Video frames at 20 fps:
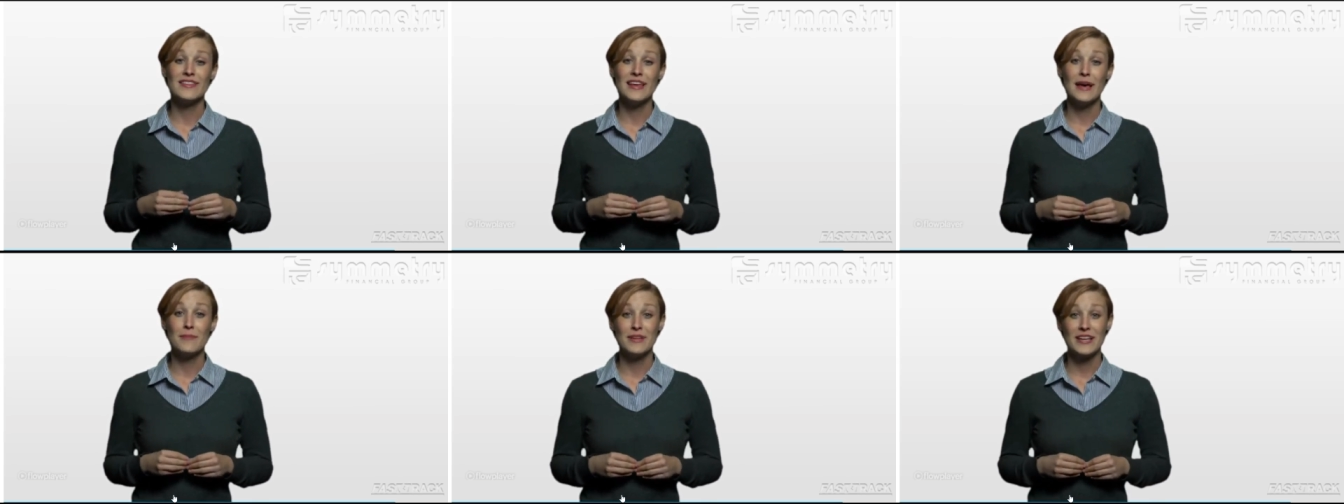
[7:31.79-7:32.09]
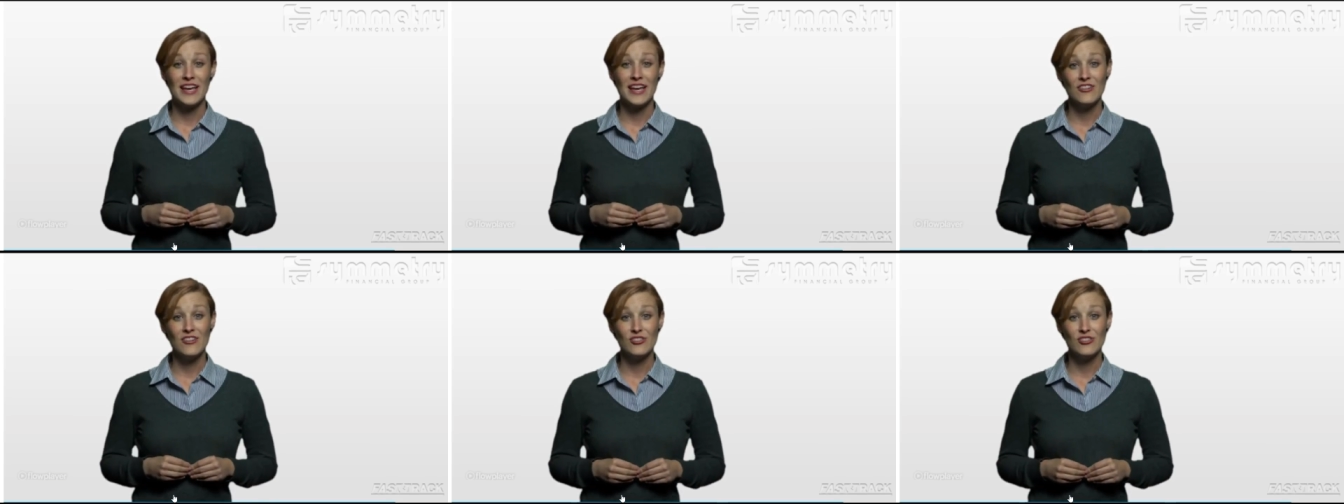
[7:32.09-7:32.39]
the
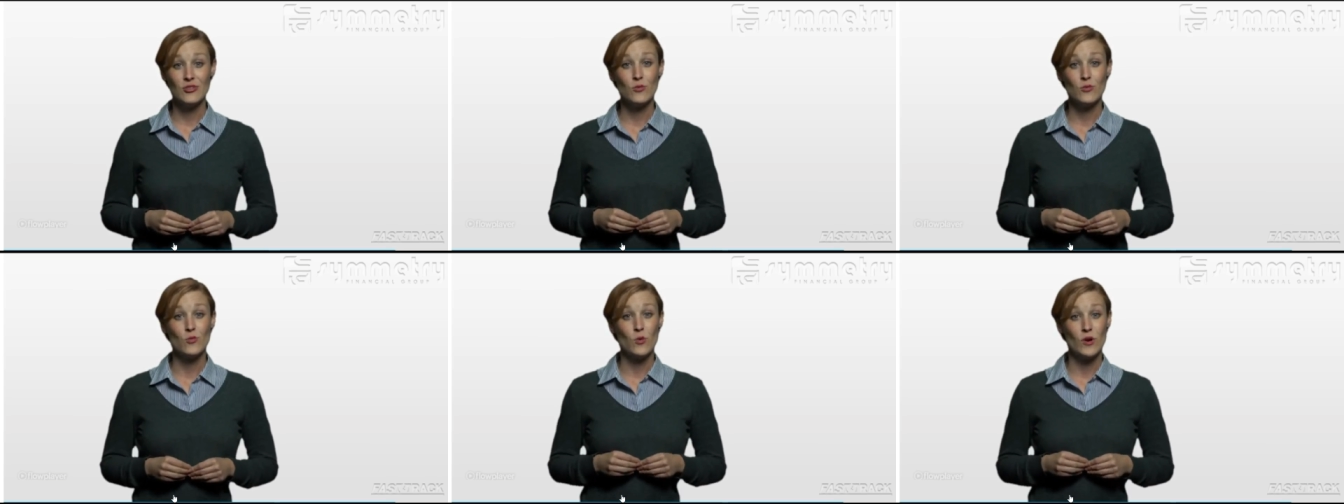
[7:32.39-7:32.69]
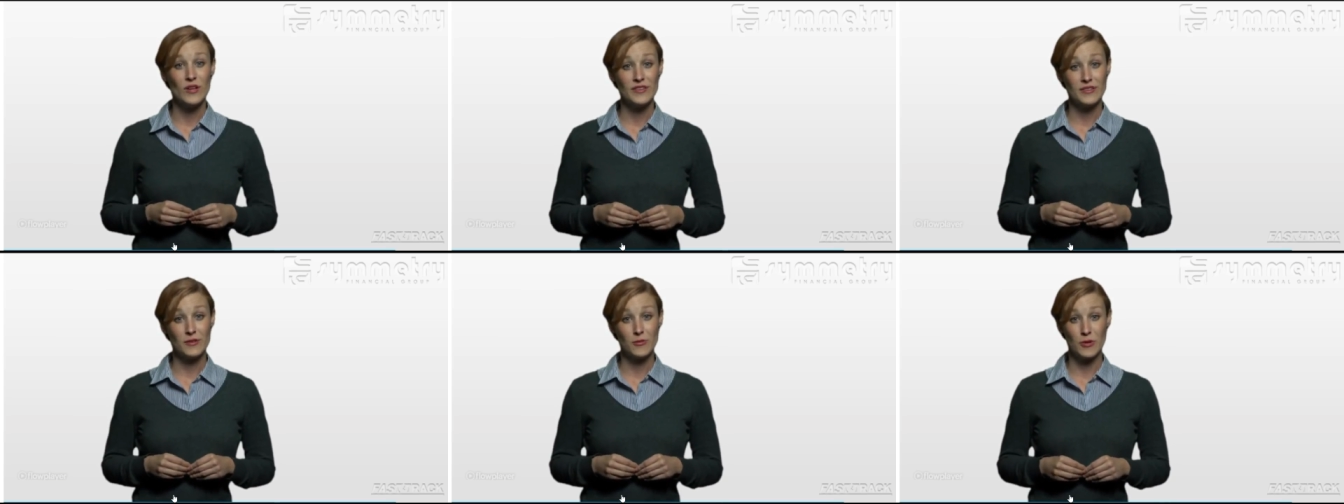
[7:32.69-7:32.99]
application
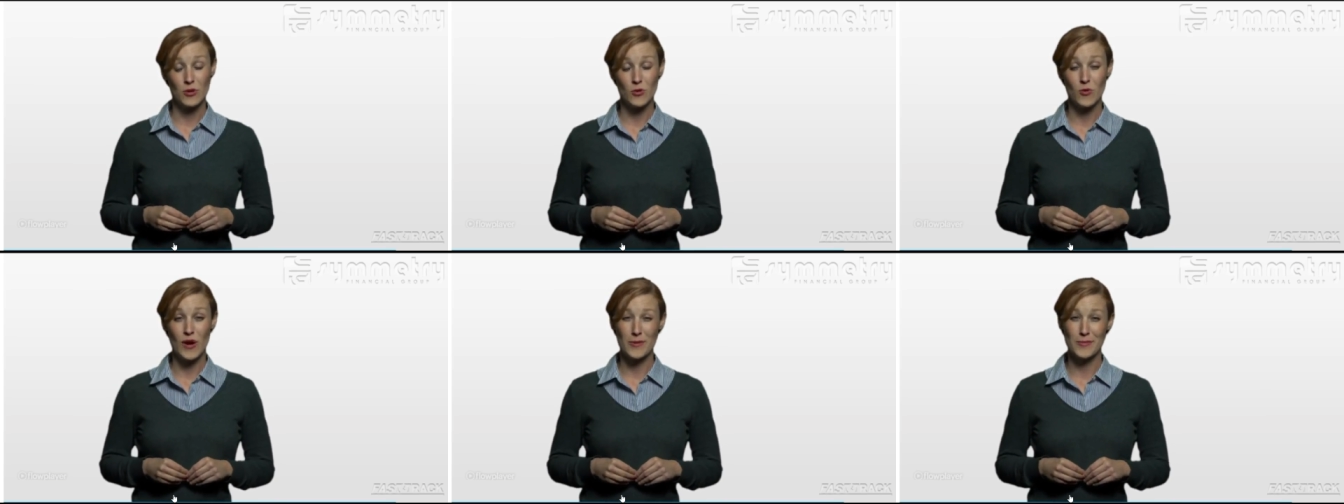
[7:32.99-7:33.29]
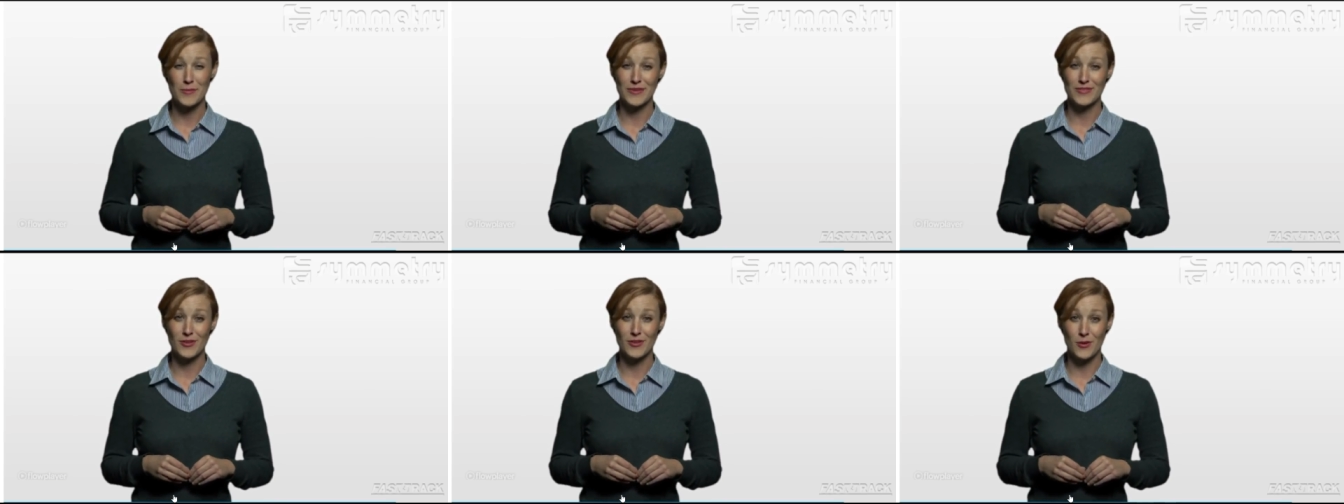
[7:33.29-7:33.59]
once the
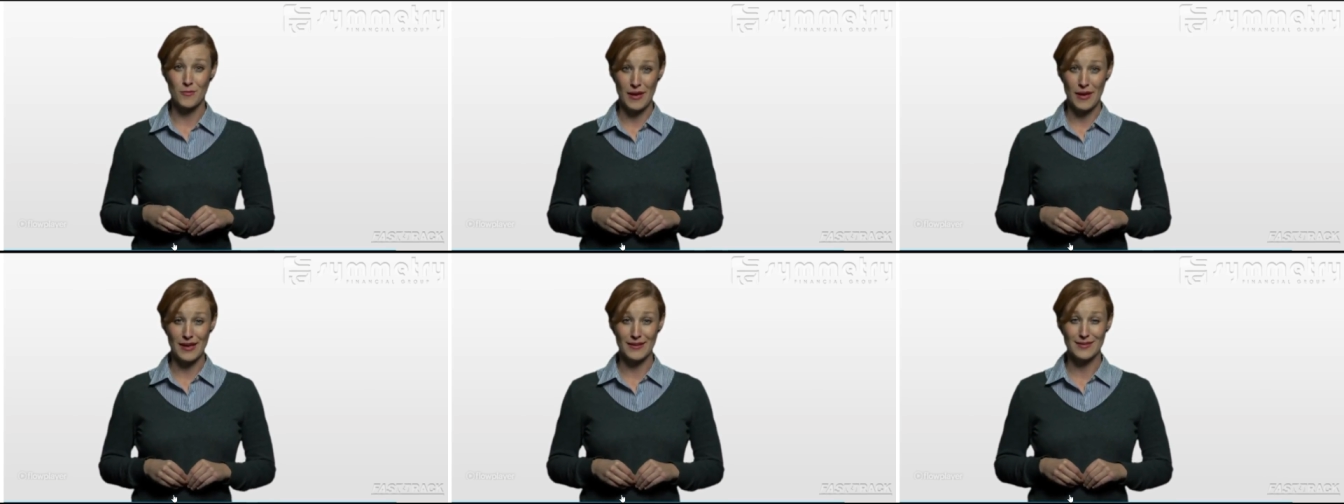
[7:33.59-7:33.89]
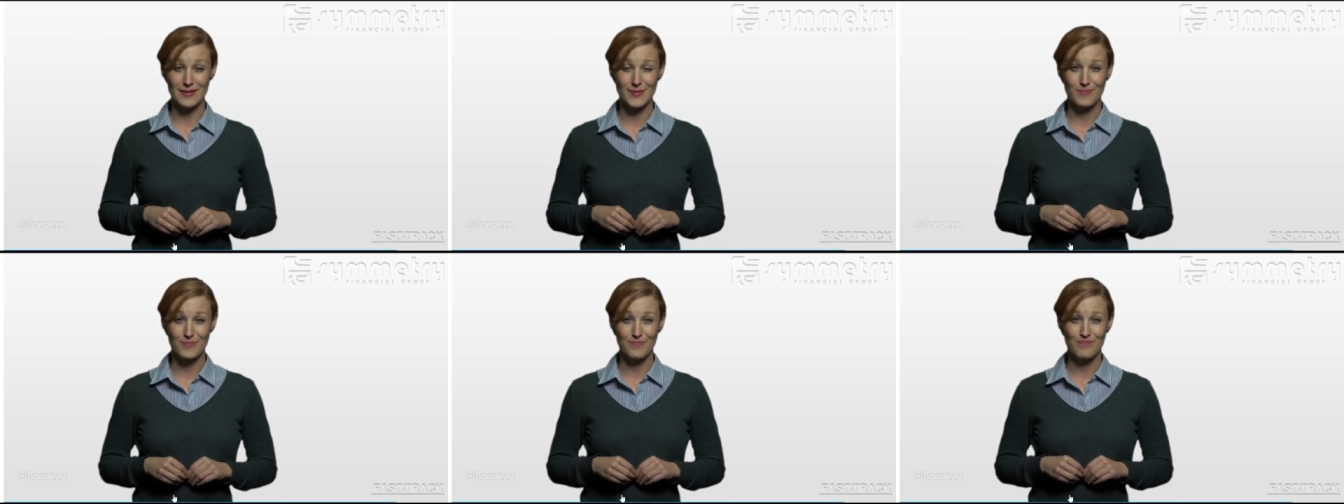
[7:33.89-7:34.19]
requirements are
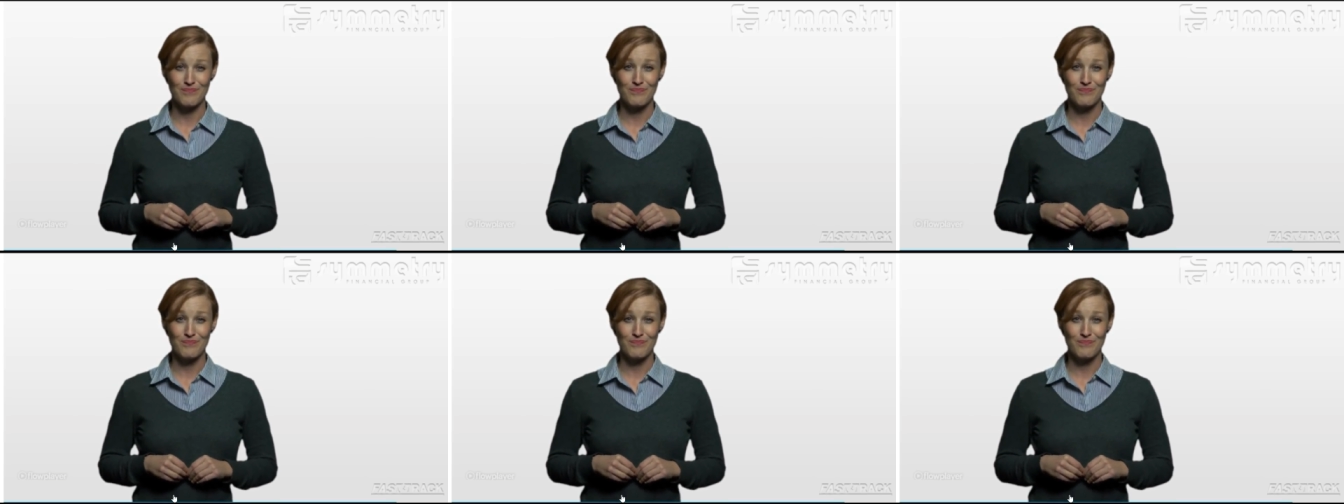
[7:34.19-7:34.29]
met.